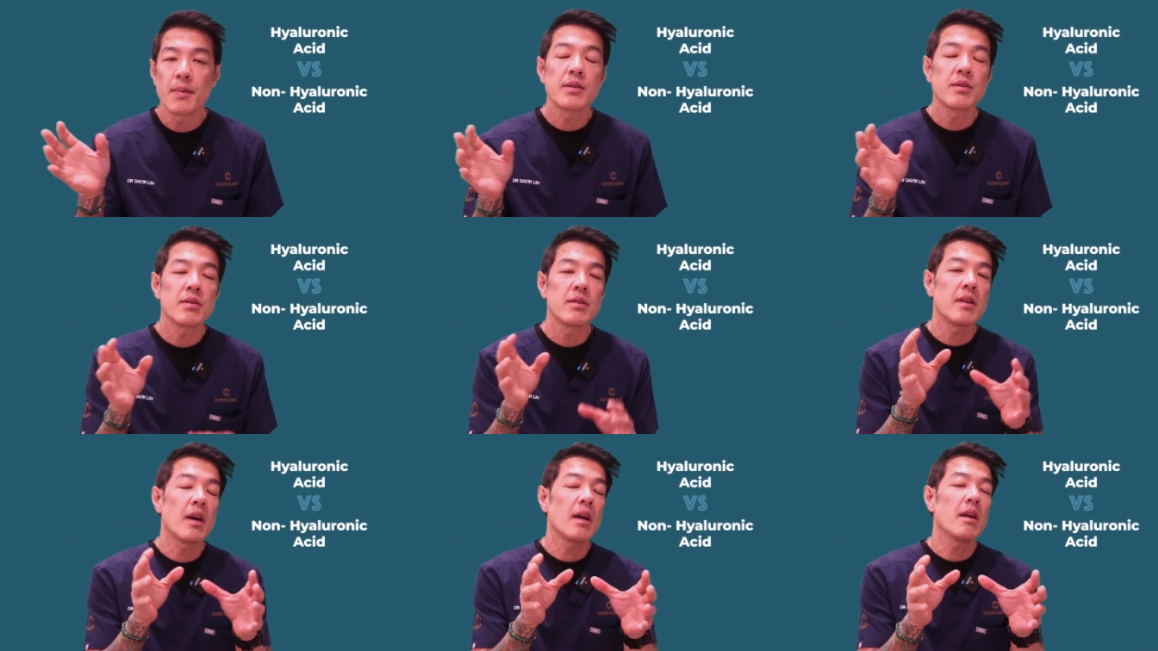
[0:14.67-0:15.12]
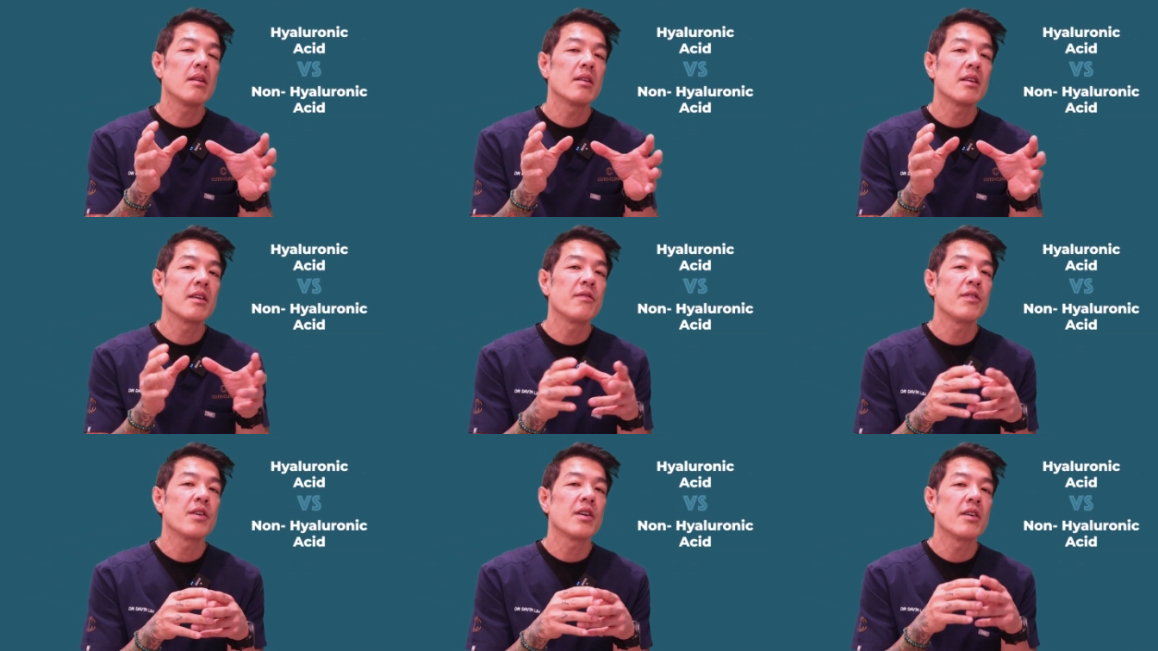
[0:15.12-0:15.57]
But today
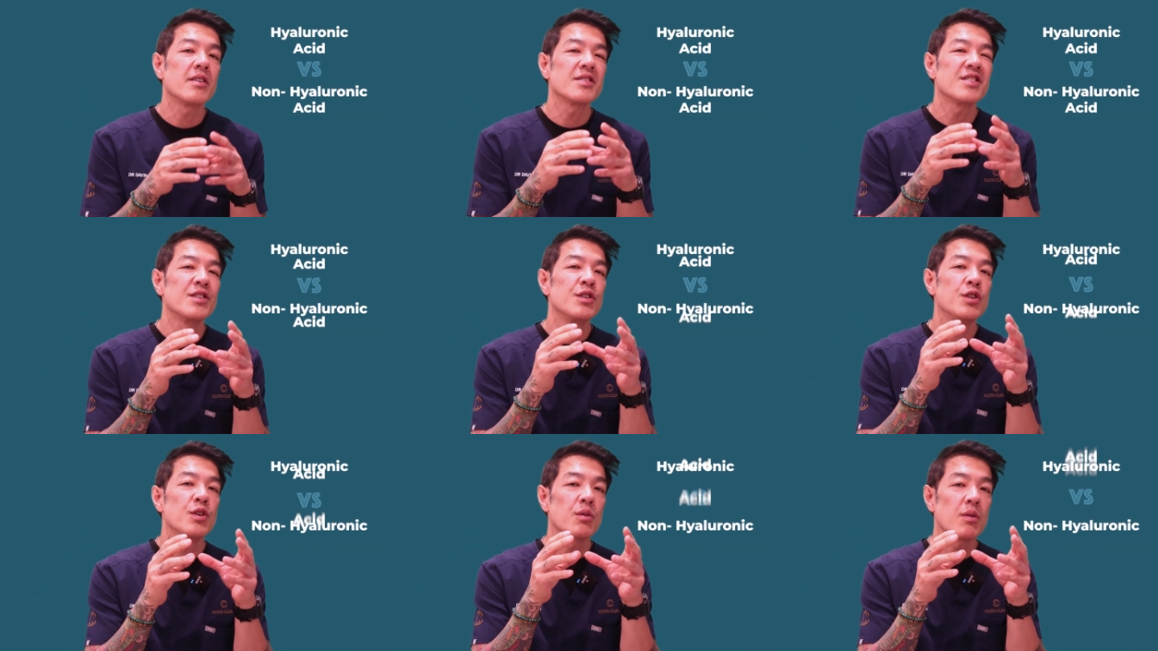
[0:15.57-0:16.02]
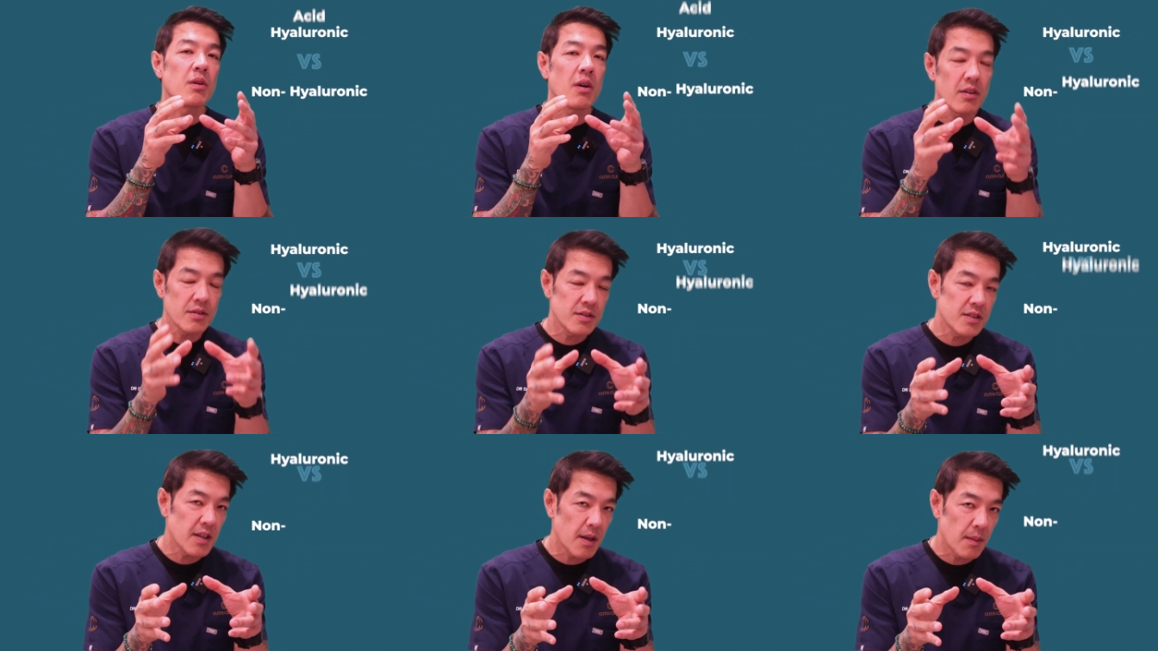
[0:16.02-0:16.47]
I'll give you guys a new
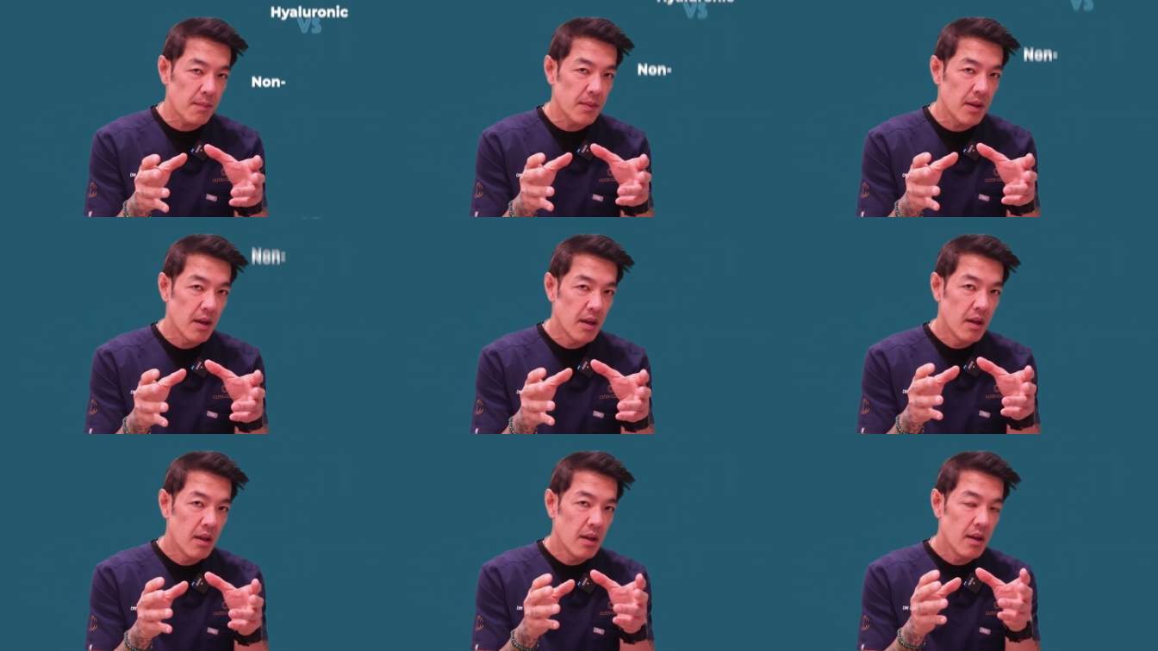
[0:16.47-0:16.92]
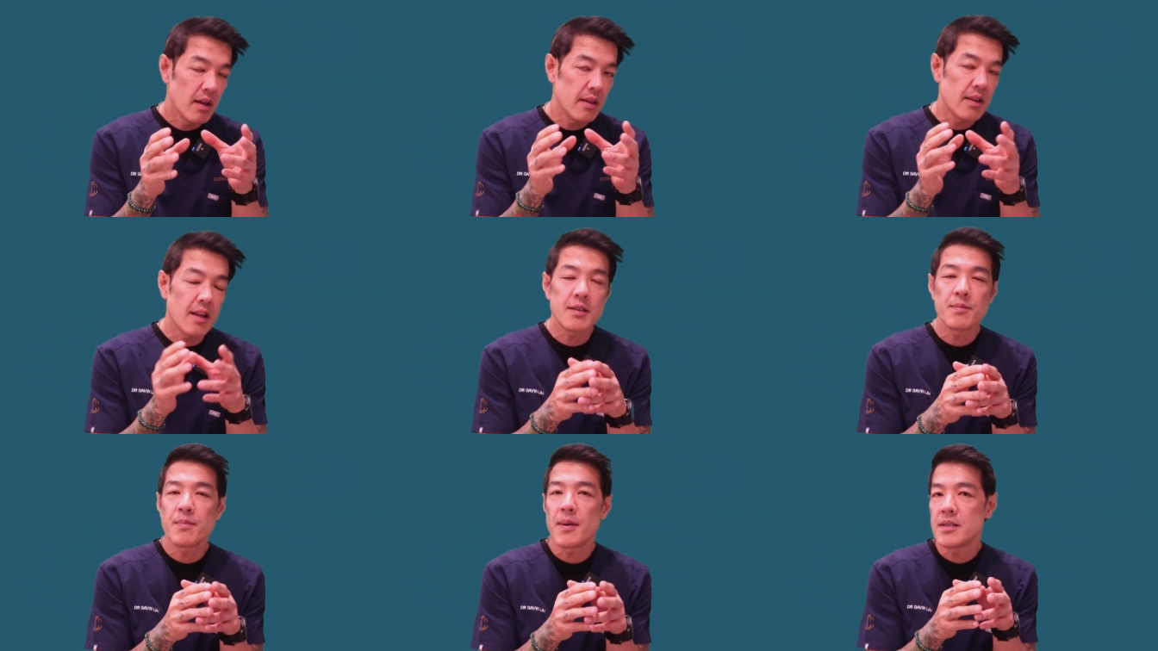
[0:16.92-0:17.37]
concept,
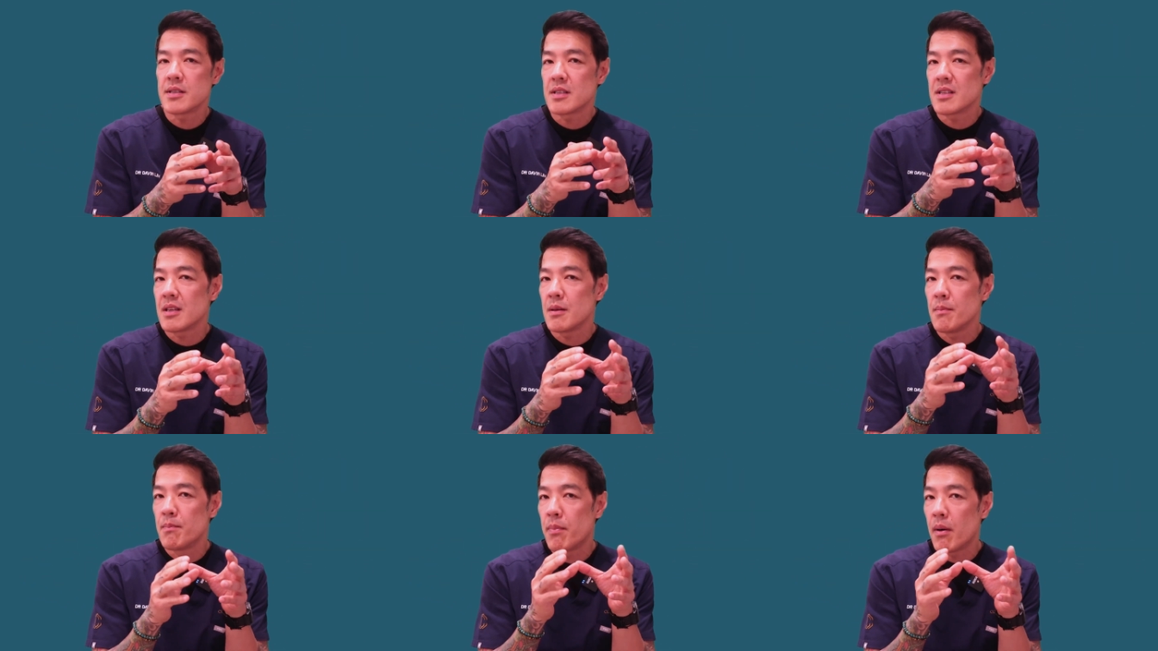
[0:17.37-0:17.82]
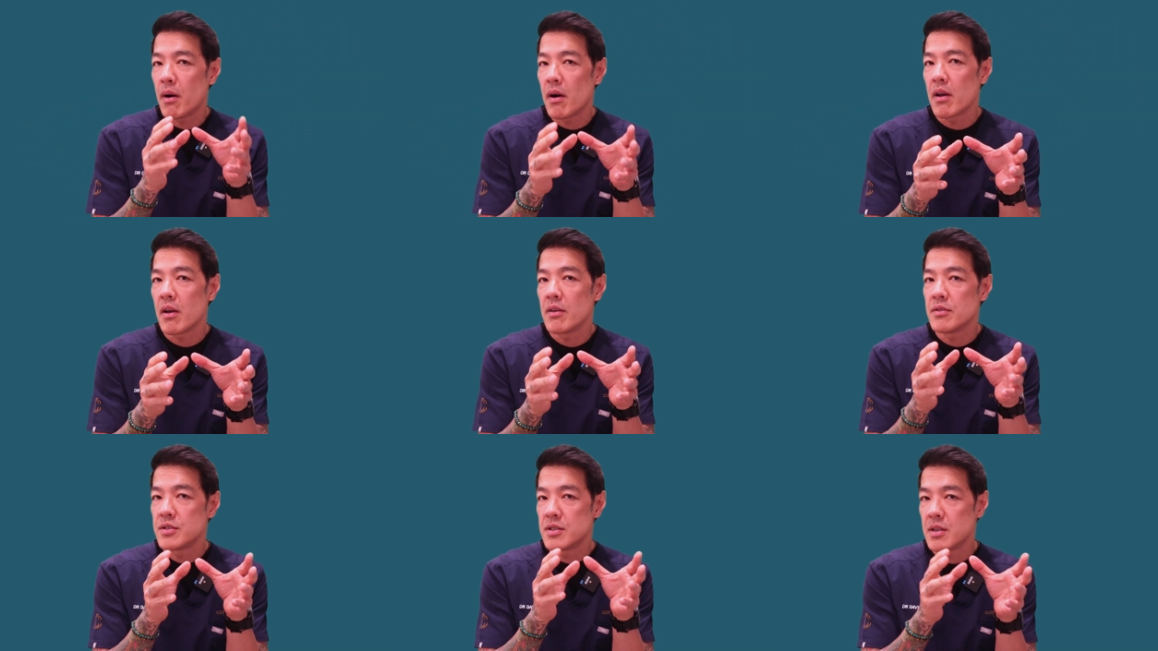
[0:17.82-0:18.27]
and that's basically
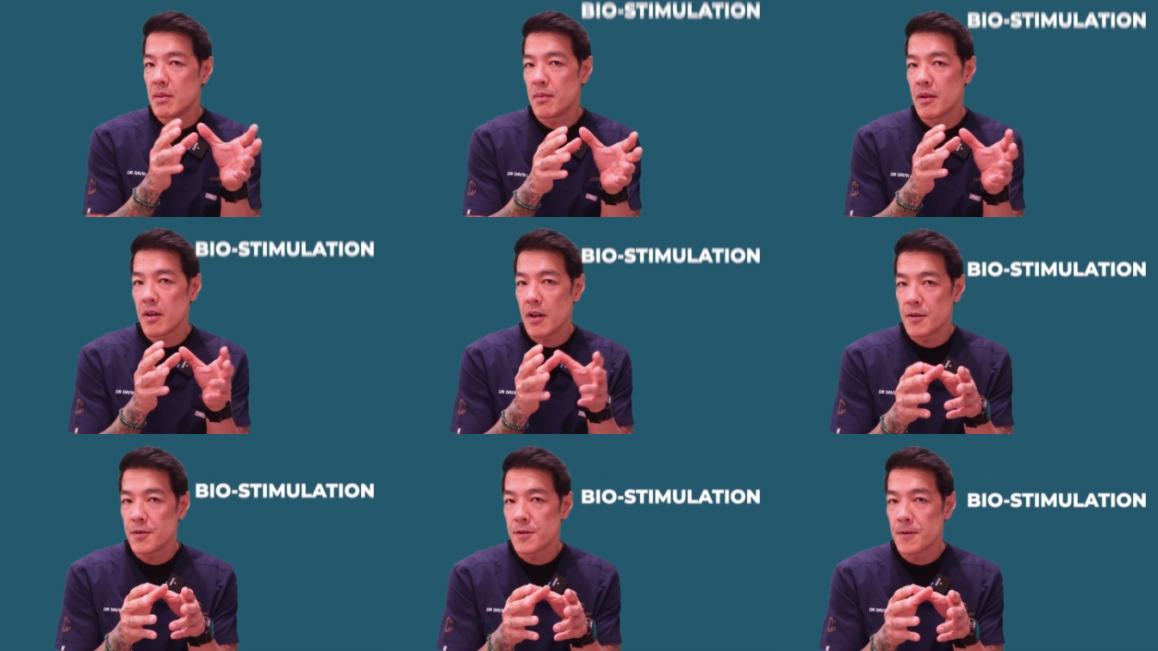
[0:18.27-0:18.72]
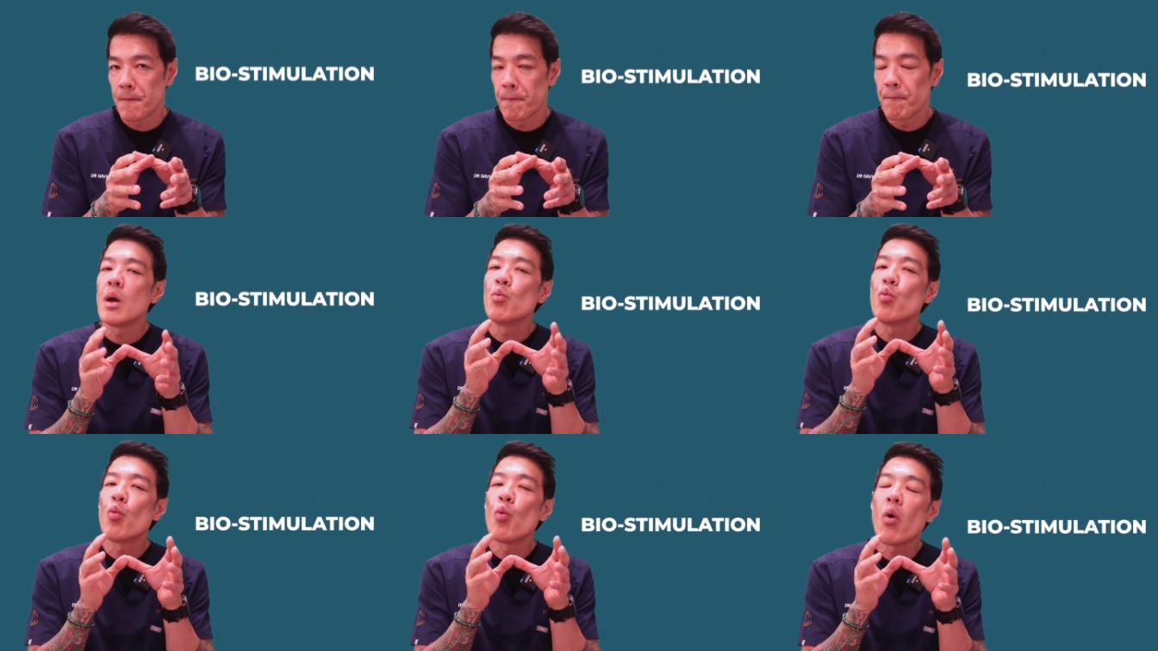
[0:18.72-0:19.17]
biostimulation,
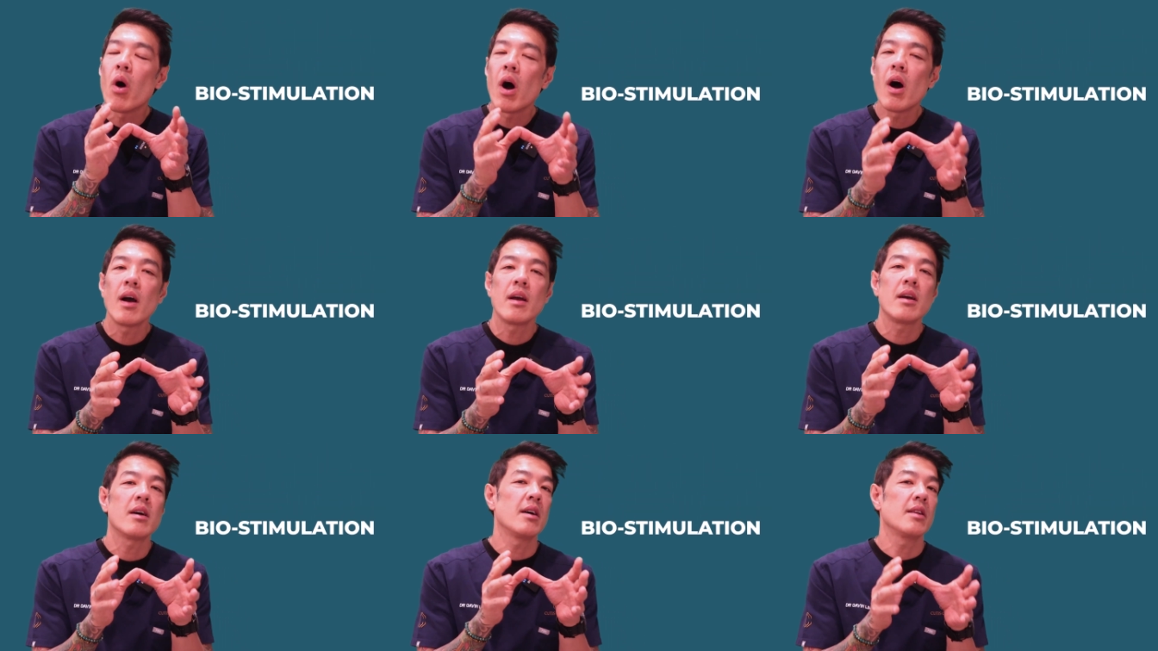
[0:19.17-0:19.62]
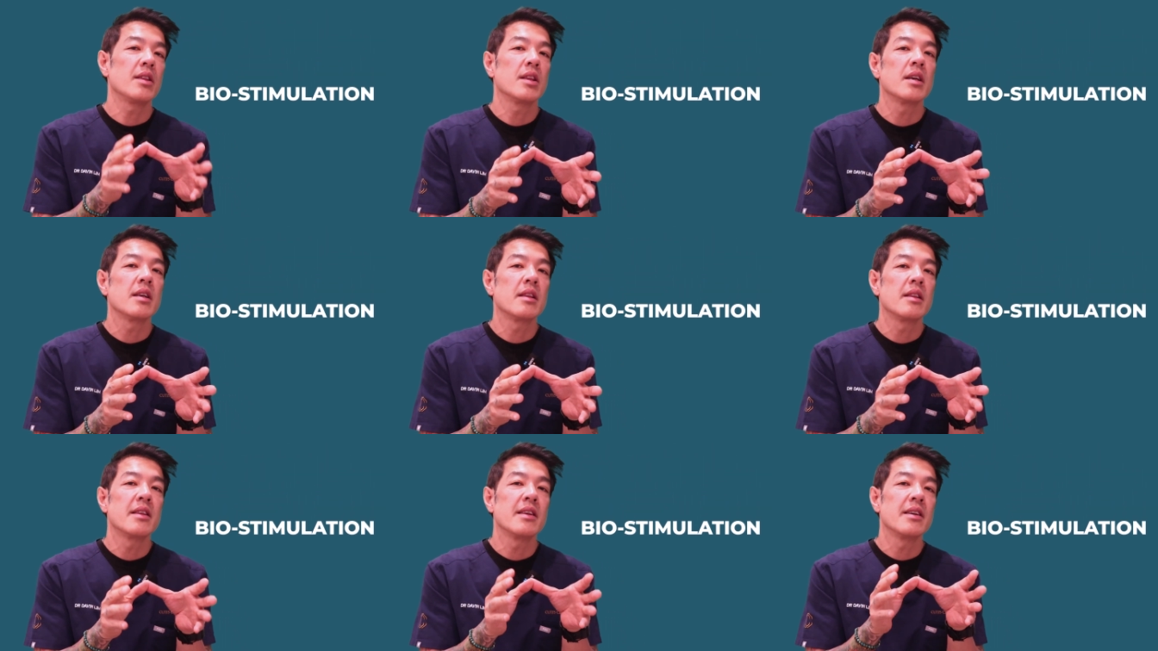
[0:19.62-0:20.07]
and why I
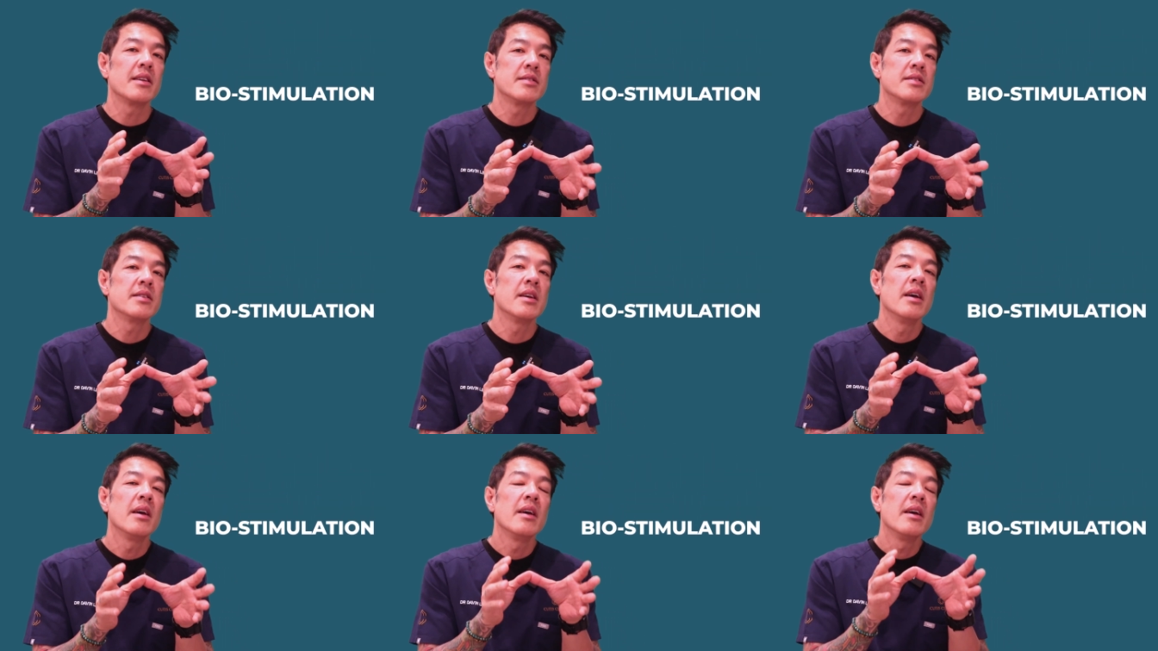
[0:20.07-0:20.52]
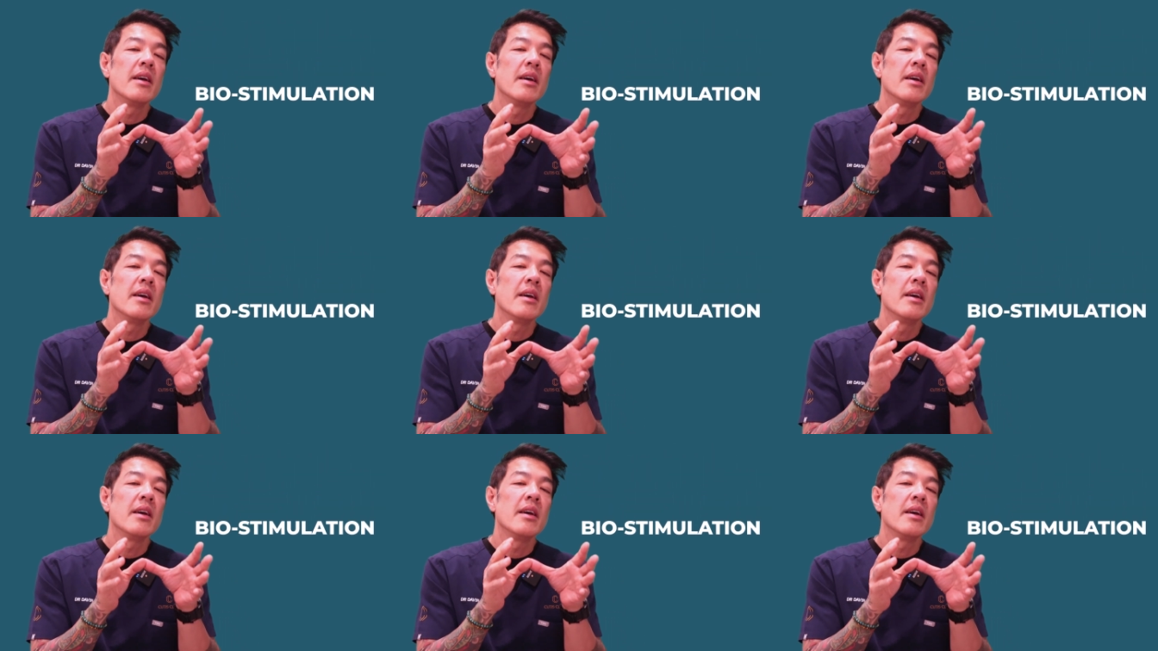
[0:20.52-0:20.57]
think this